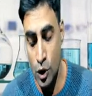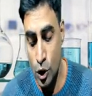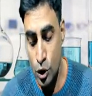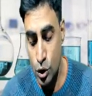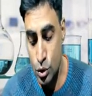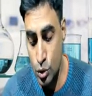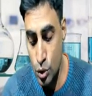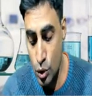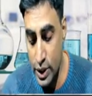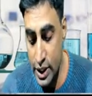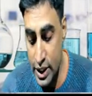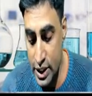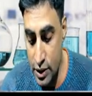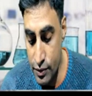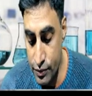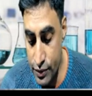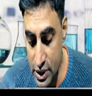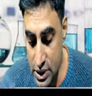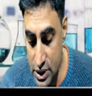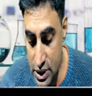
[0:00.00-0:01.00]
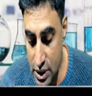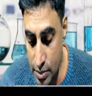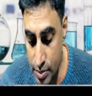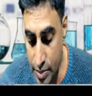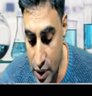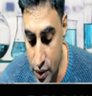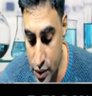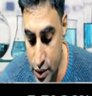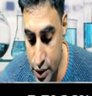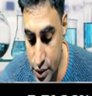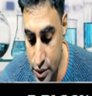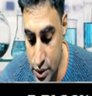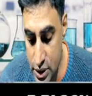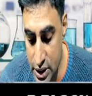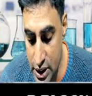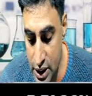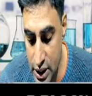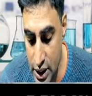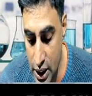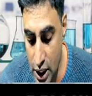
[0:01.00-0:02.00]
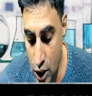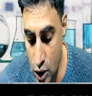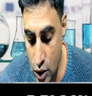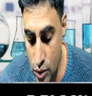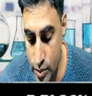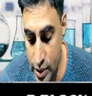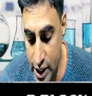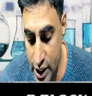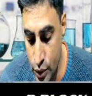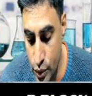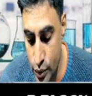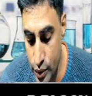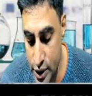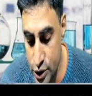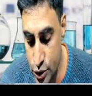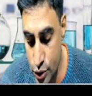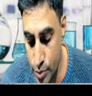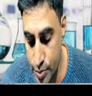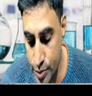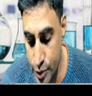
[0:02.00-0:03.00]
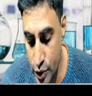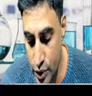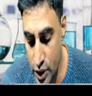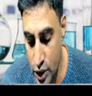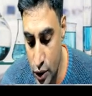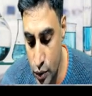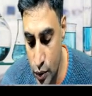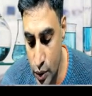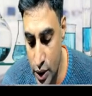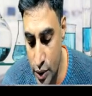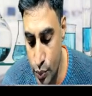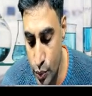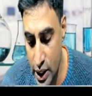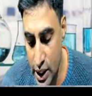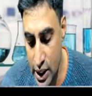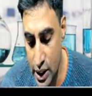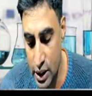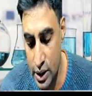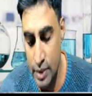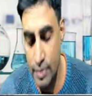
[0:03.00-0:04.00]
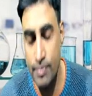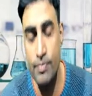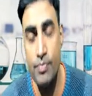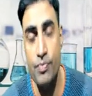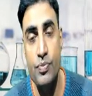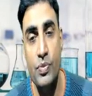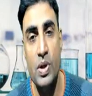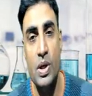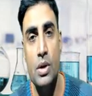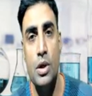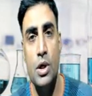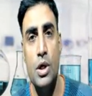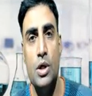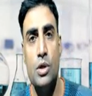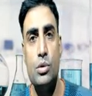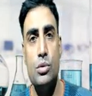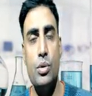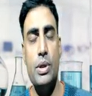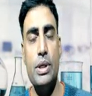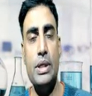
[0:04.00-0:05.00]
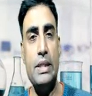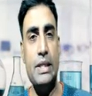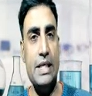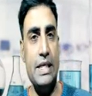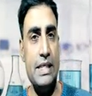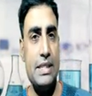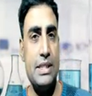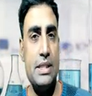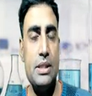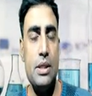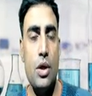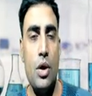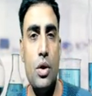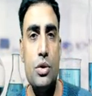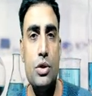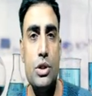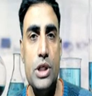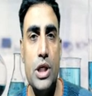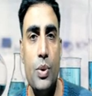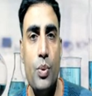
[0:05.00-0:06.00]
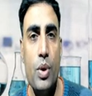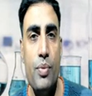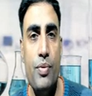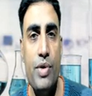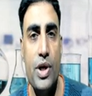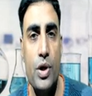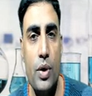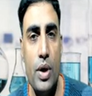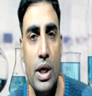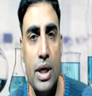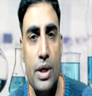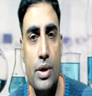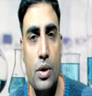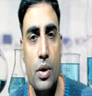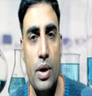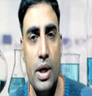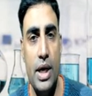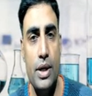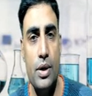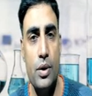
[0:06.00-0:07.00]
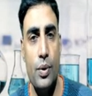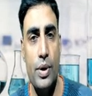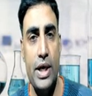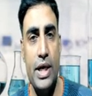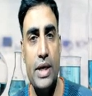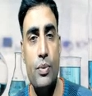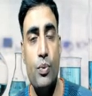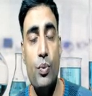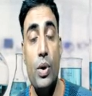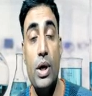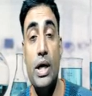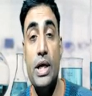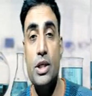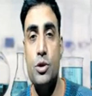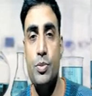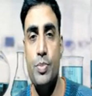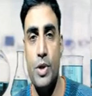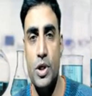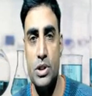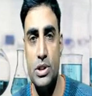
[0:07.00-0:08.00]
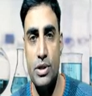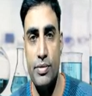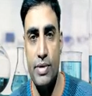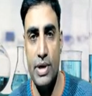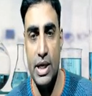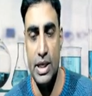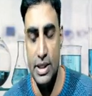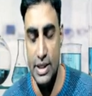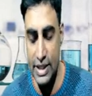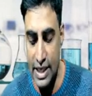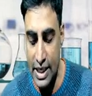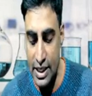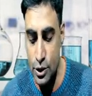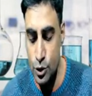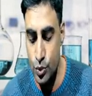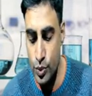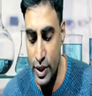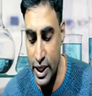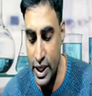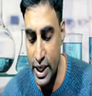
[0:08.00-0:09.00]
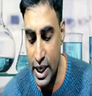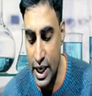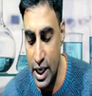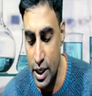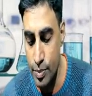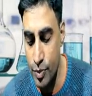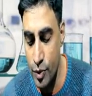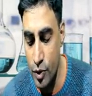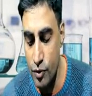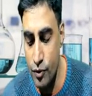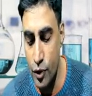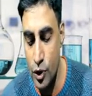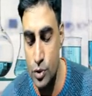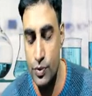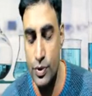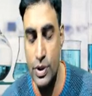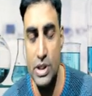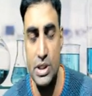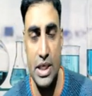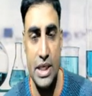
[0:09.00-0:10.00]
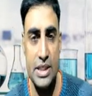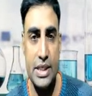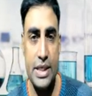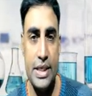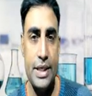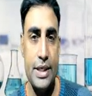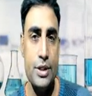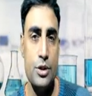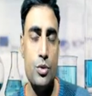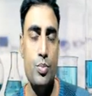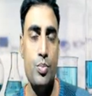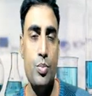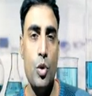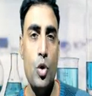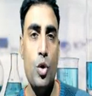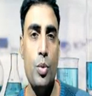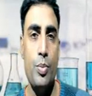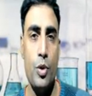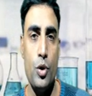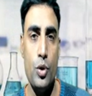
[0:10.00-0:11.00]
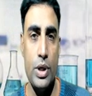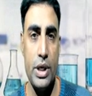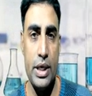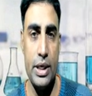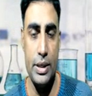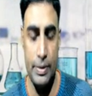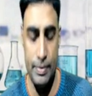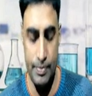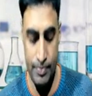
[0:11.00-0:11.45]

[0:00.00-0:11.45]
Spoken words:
So in the first compound, you will see how many OH group you have got, only one. So in this, oxygen will withdraw electron and donate one H positive ion. That's why hypophosphorus acid is monoprotic.